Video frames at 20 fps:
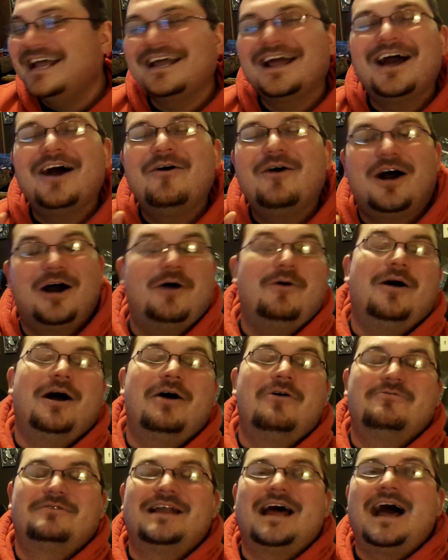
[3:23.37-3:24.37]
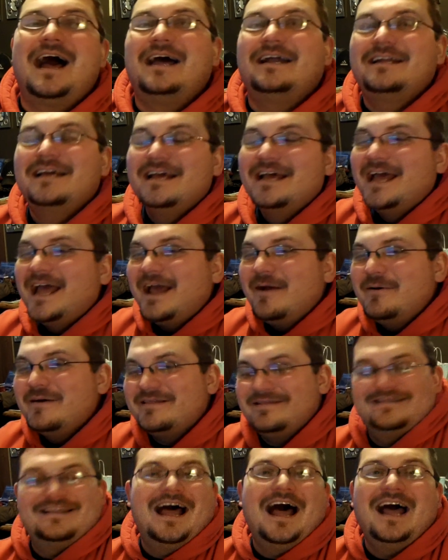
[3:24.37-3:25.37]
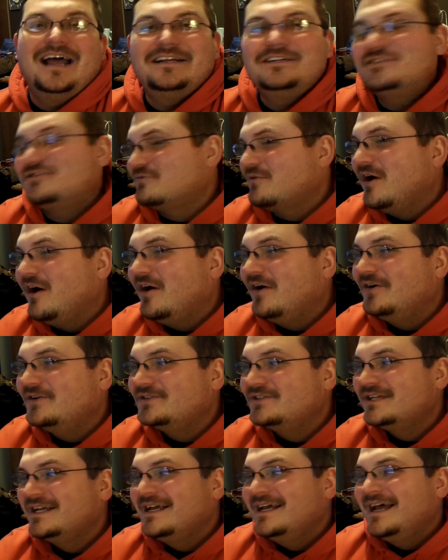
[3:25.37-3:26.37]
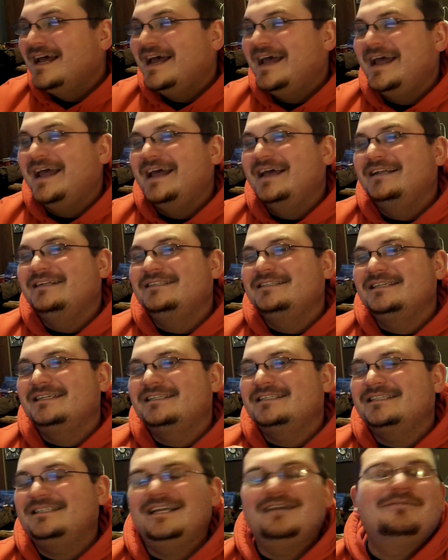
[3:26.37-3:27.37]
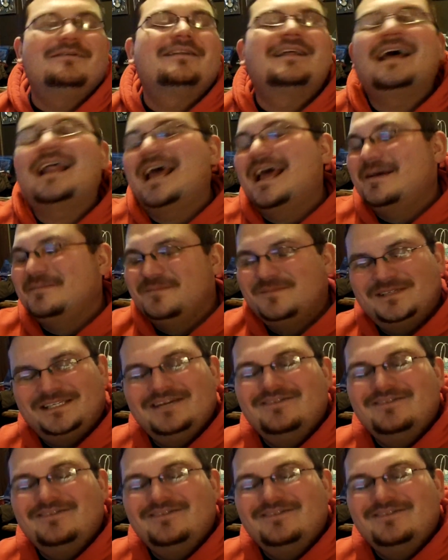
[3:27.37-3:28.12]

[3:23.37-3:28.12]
go 009 with 9 draws and just see where that happens.